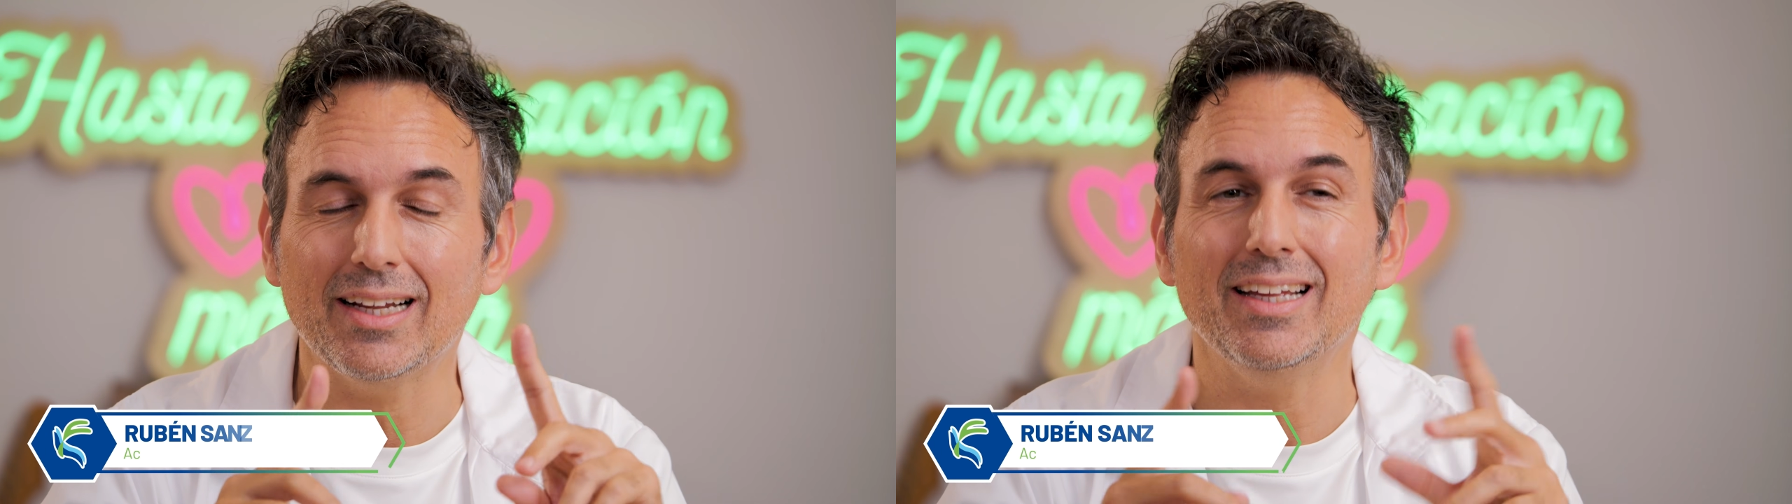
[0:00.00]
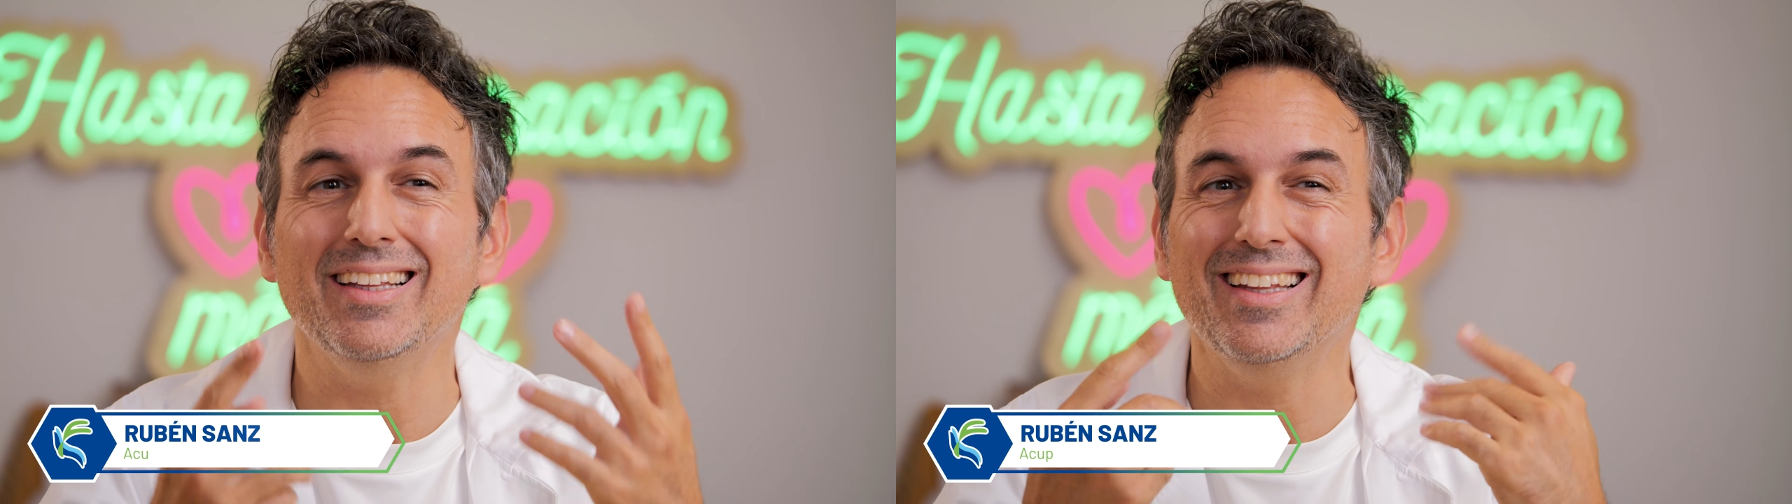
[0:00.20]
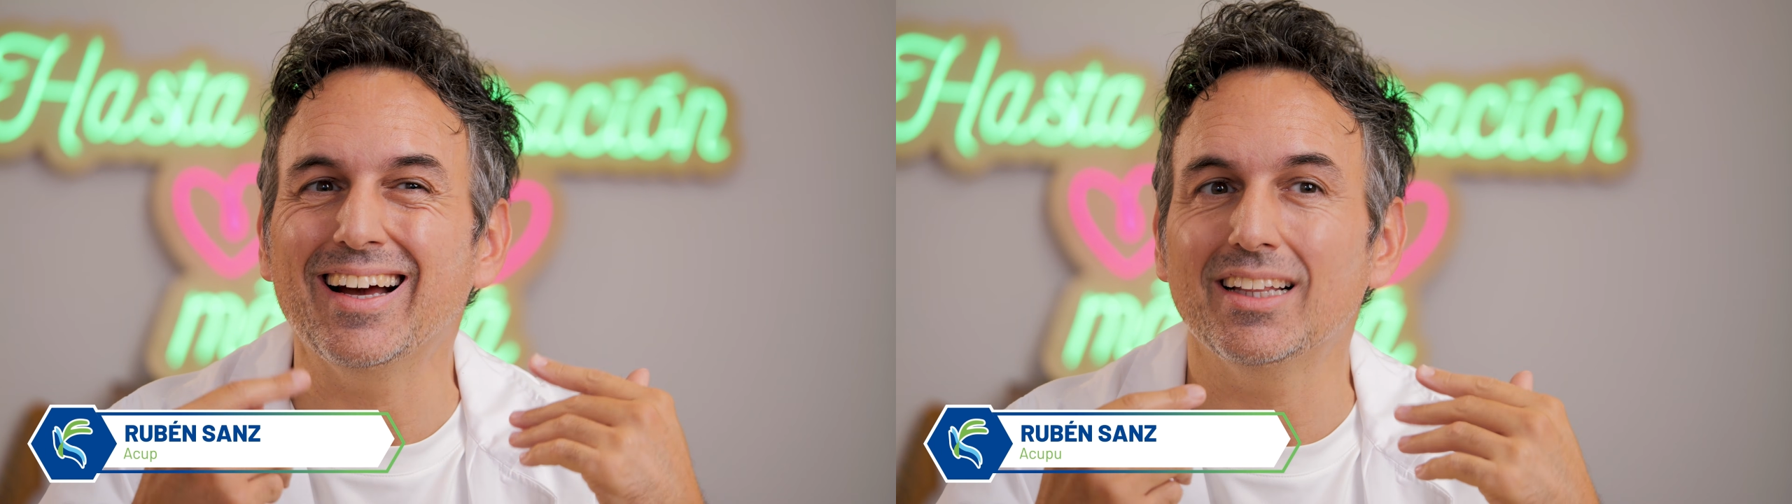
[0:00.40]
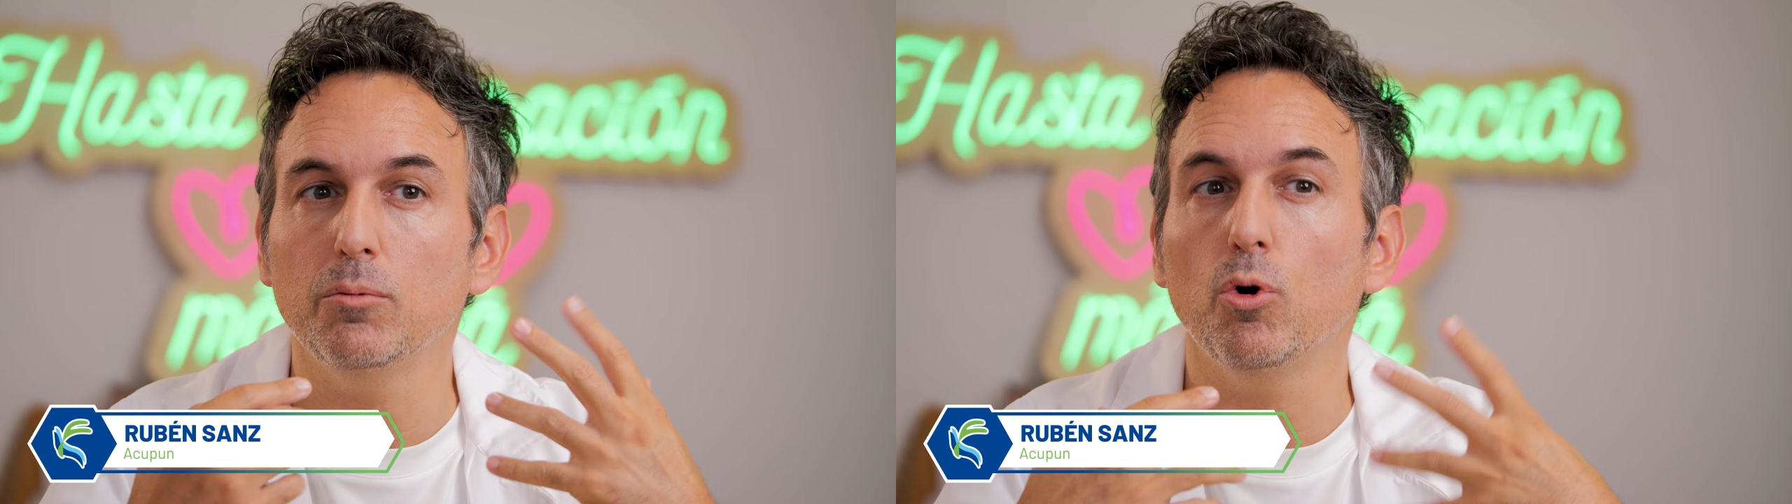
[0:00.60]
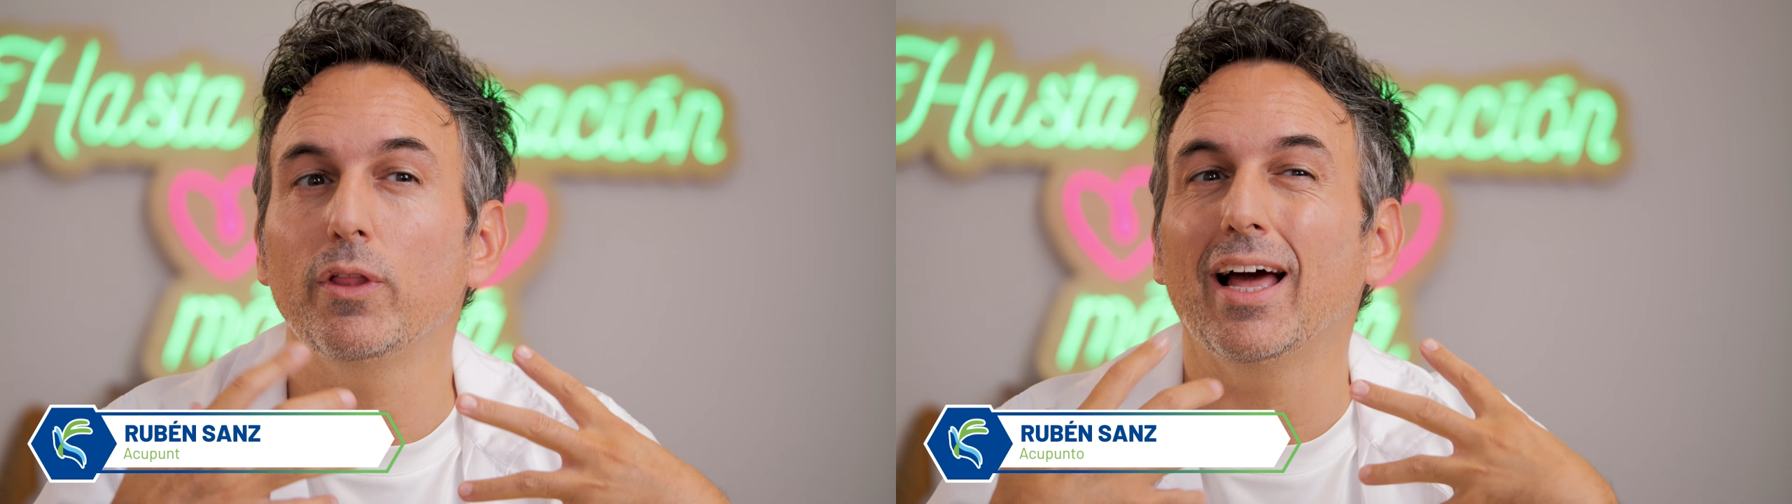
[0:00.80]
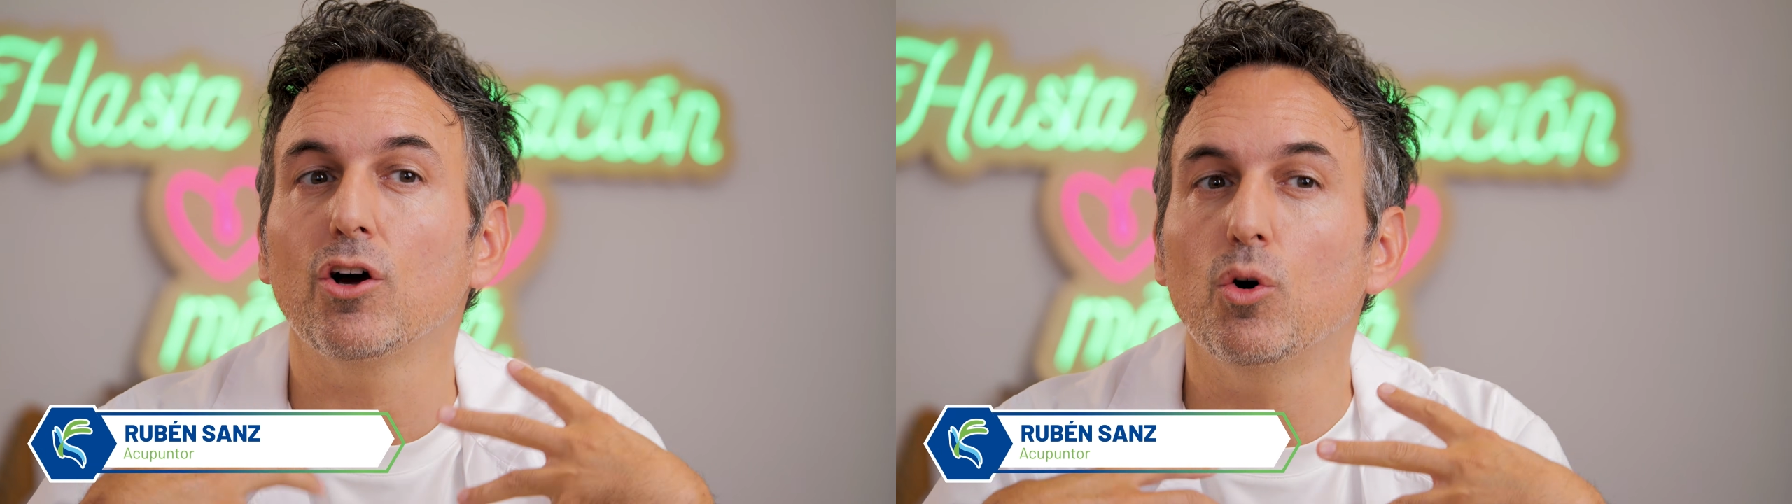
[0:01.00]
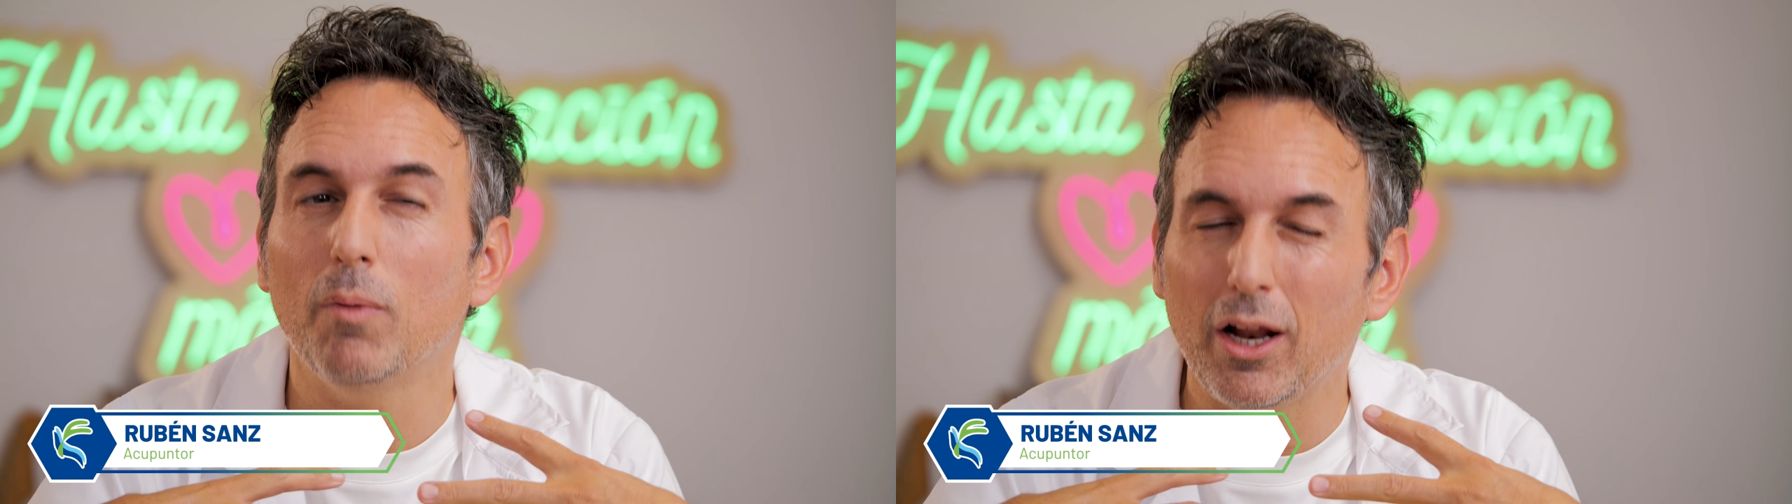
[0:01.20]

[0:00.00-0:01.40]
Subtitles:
it could indicate something